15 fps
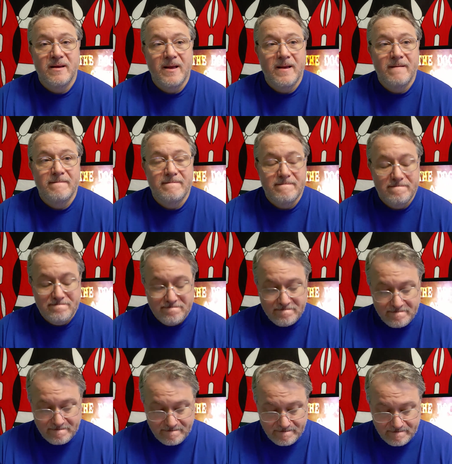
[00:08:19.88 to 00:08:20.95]

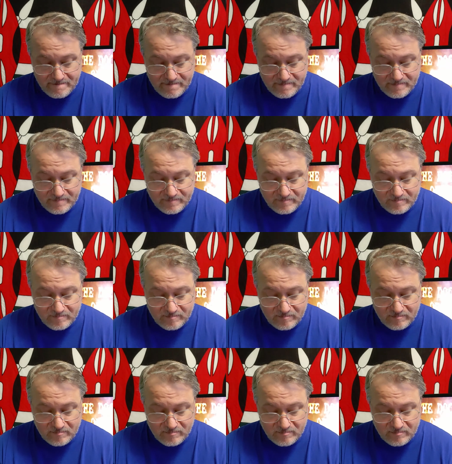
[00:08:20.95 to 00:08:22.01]

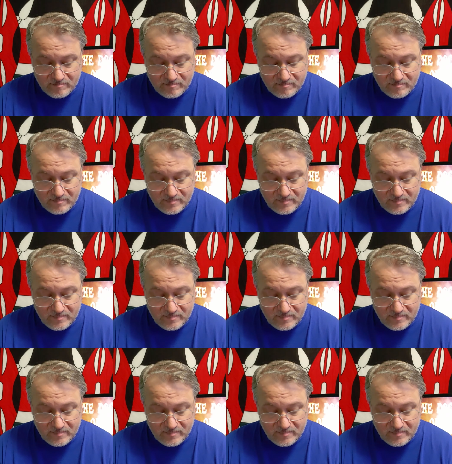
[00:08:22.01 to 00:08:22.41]
Nothing is said.